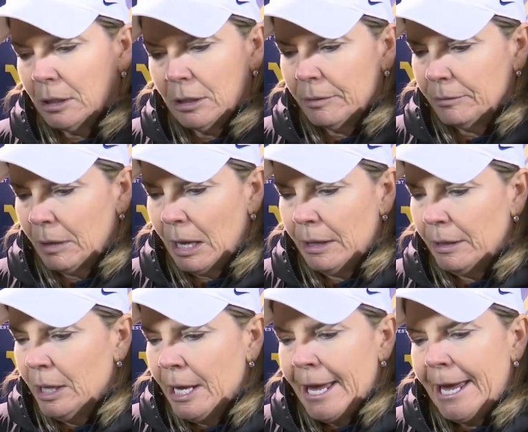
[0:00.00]
Oh,
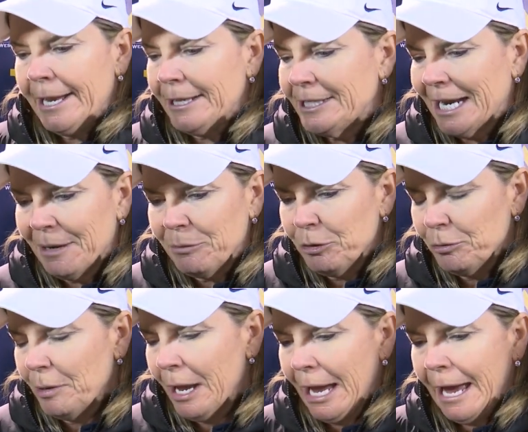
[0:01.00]
anytime
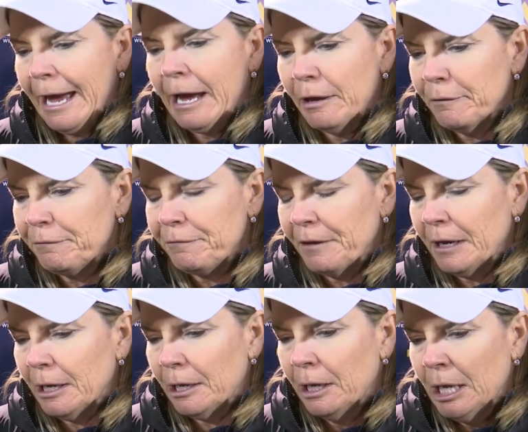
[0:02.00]
you
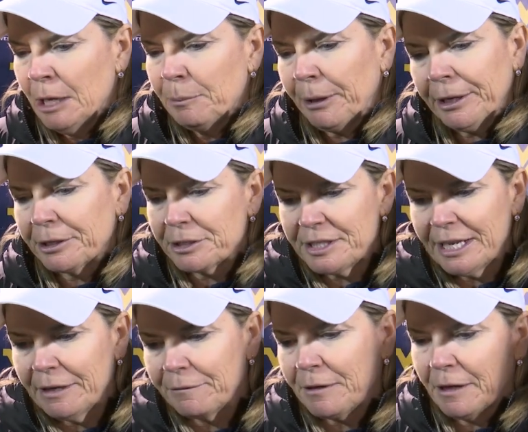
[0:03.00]
have players
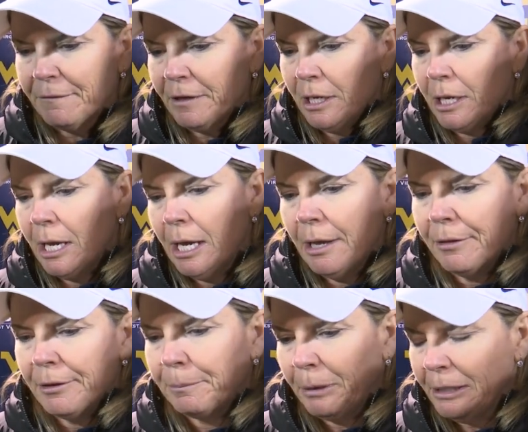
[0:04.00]
that have given
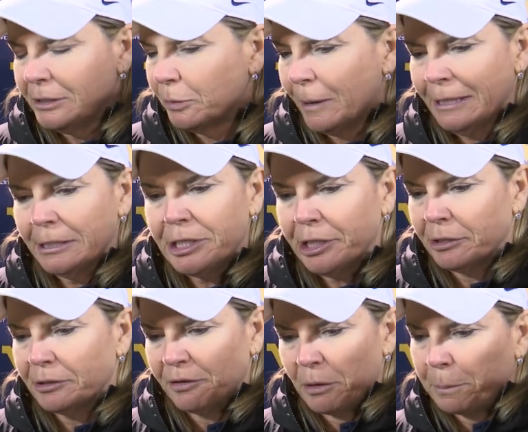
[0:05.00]
their blood, sweat, and
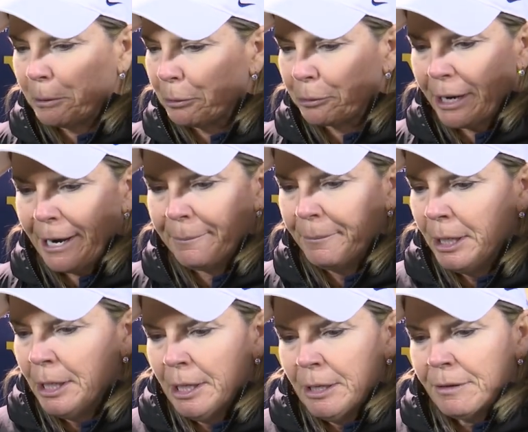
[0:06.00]
tears for the program,
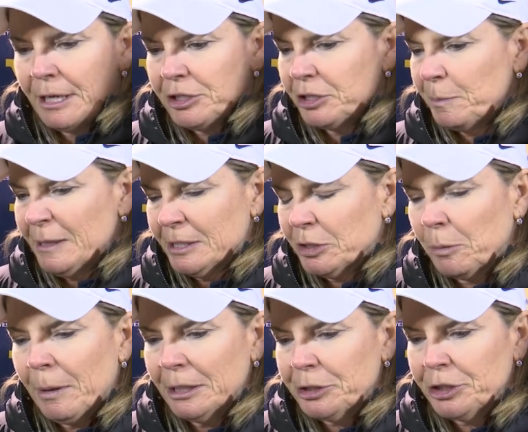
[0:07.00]
they just mean so
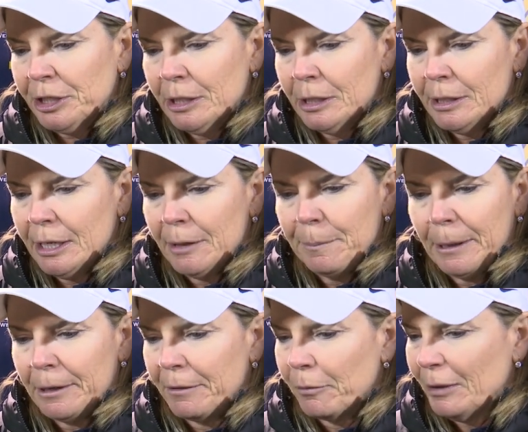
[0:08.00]
much and
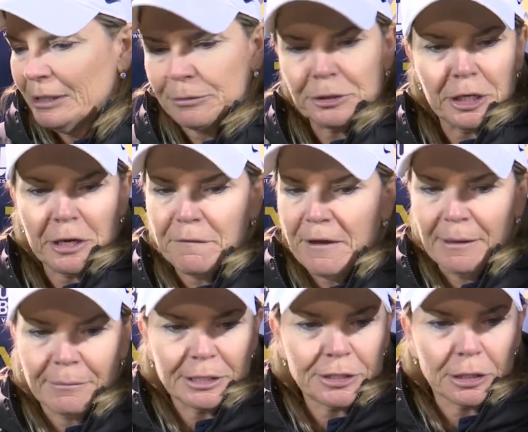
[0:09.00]
part of the West Virginia
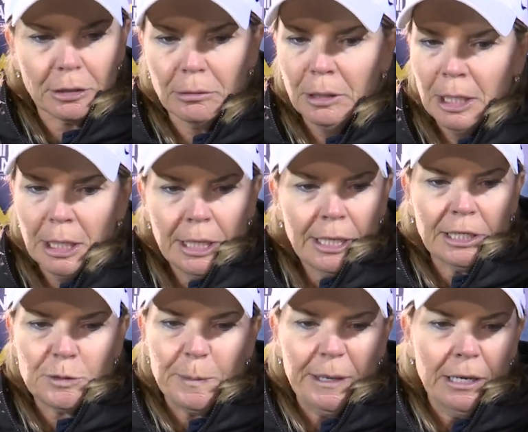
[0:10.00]
family. So
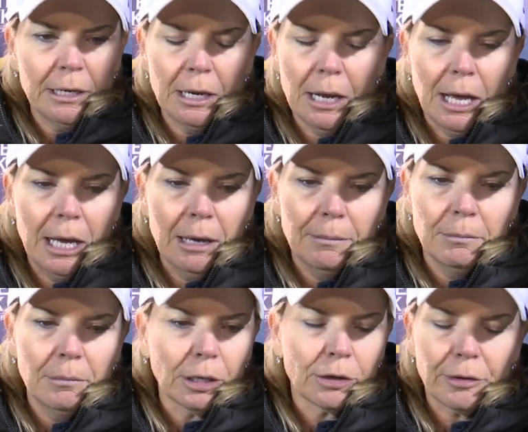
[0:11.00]
it's been
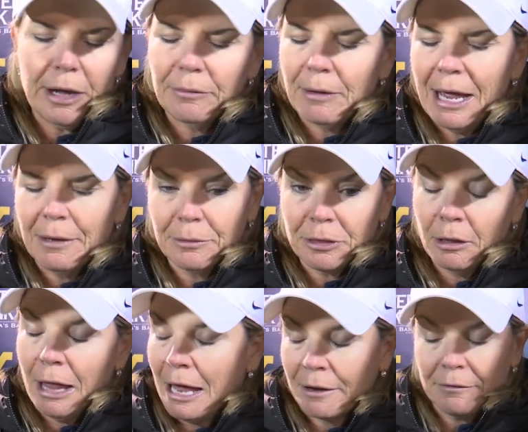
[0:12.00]
a great ride with a
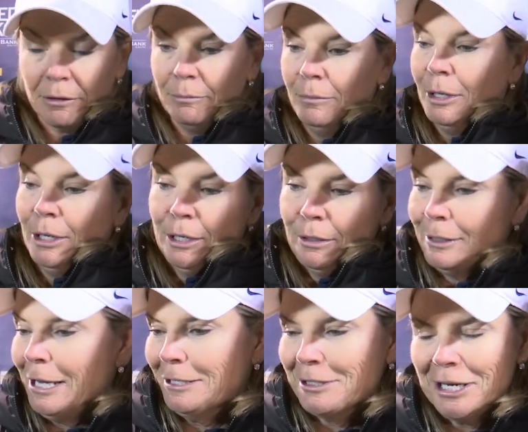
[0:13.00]
lot of them.
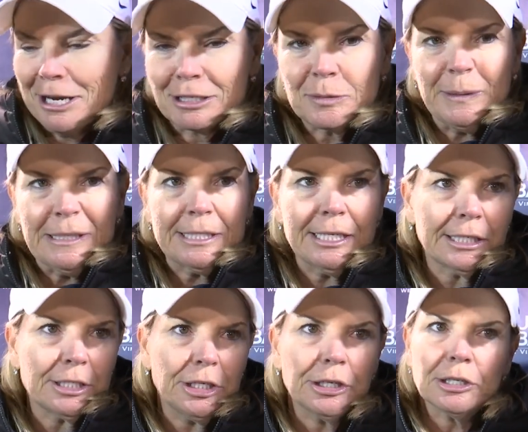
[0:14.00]
Kenzie Young's been
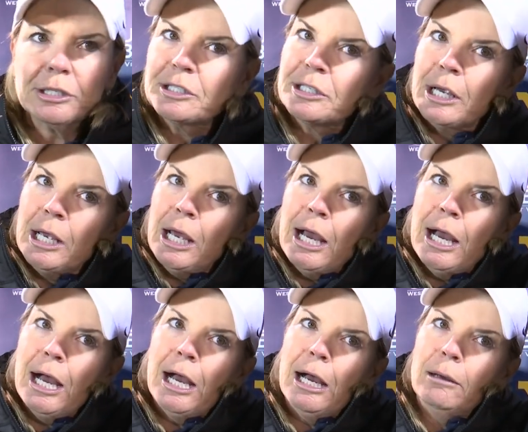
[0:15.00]
6 years,
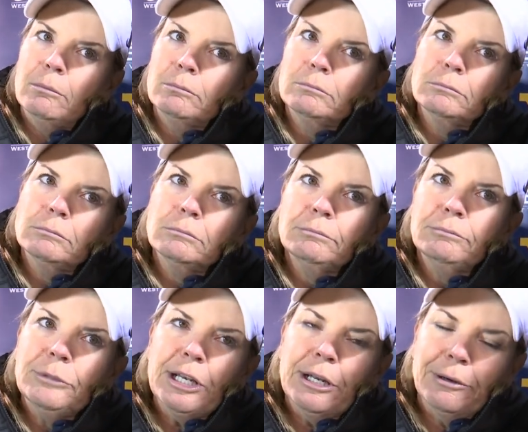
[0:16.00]

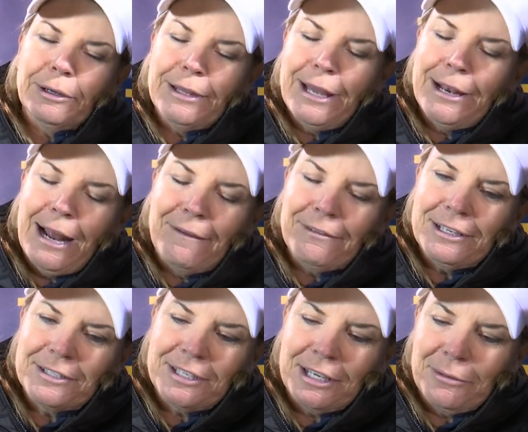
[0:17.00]
you know, and then
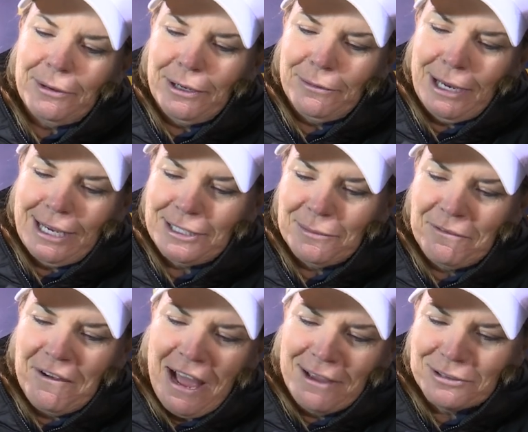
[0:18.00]
obviously we got some
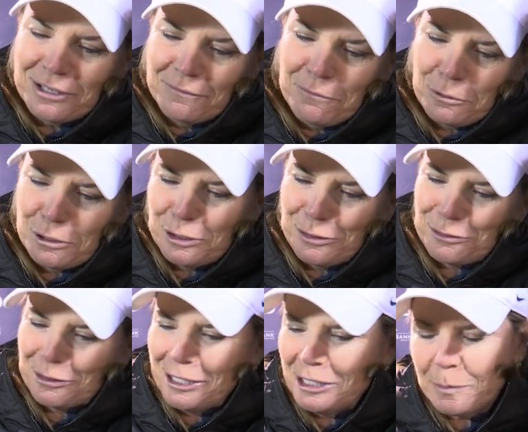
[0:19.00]
fives and fours and
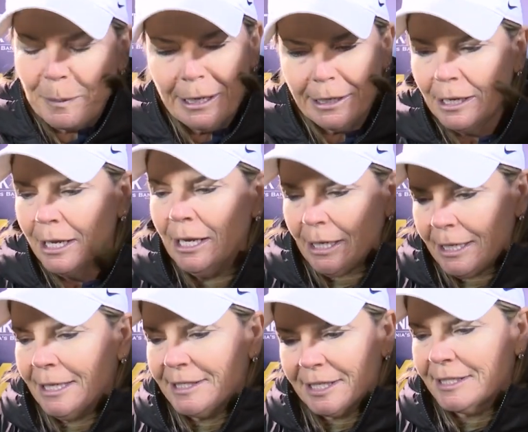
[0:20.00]
threes, but
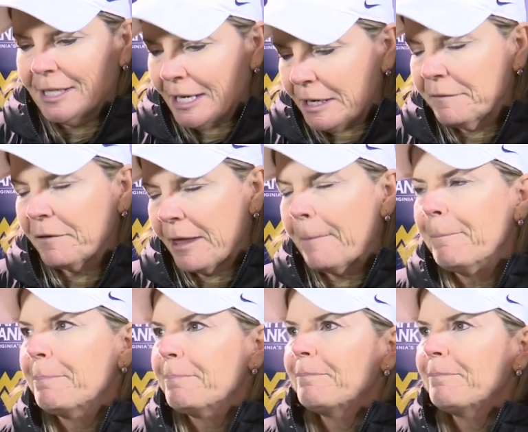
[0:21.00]
it's exciting for them.